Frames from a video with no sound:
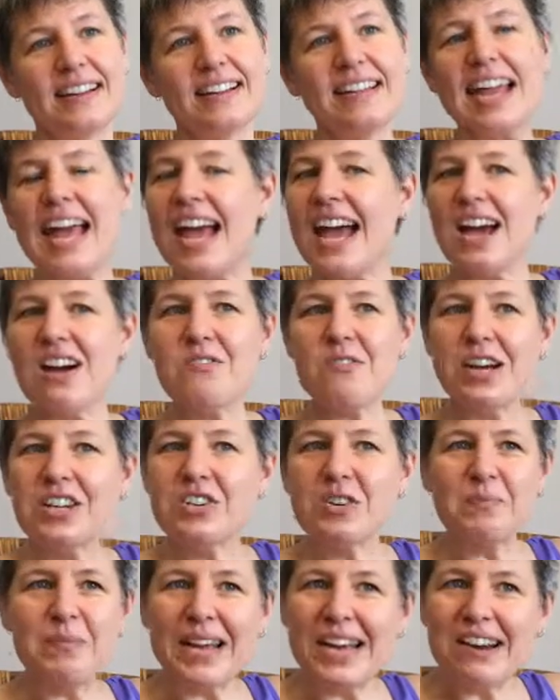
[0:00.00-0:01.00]
Yeah, why
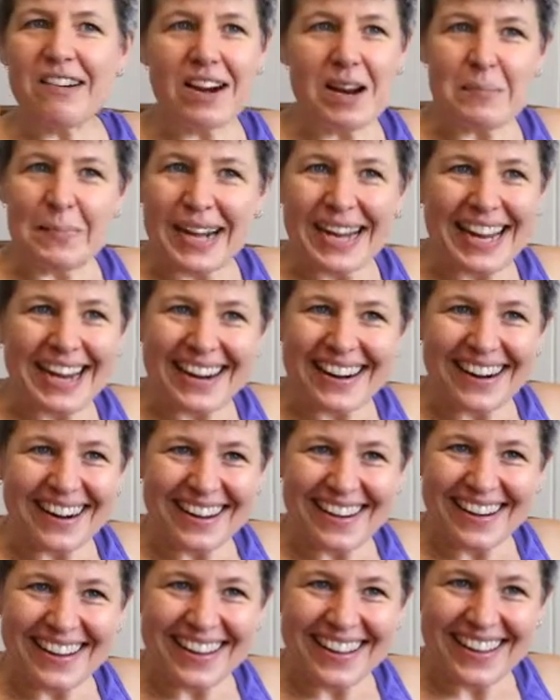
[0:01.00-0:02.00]
should my grandma
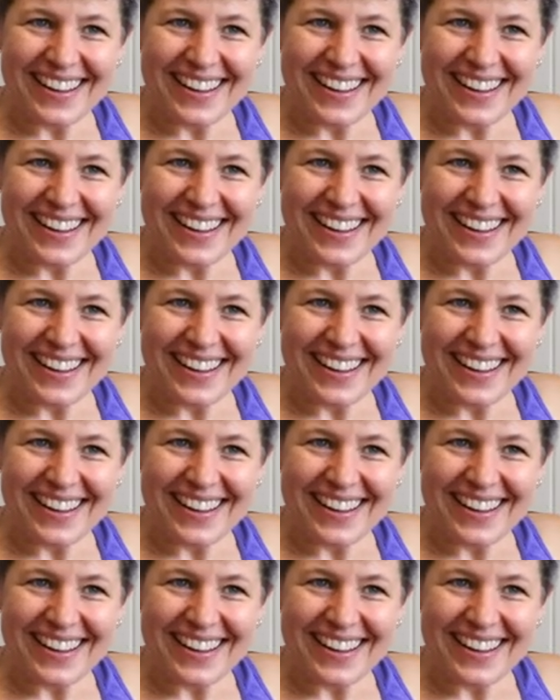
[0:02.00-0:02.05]
care?